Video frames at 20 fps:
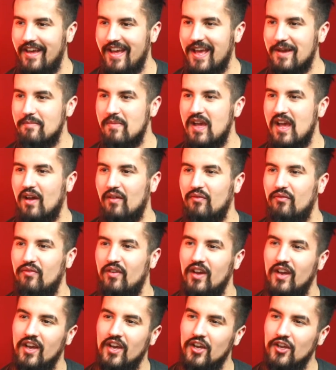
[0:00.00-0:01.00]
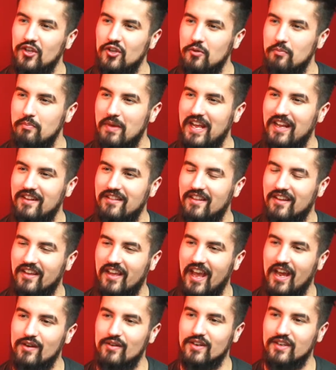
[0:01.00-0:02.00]
MF, you made the
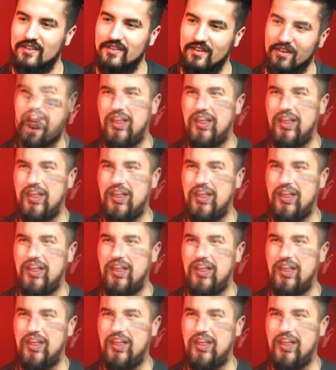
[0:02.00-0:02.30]
character.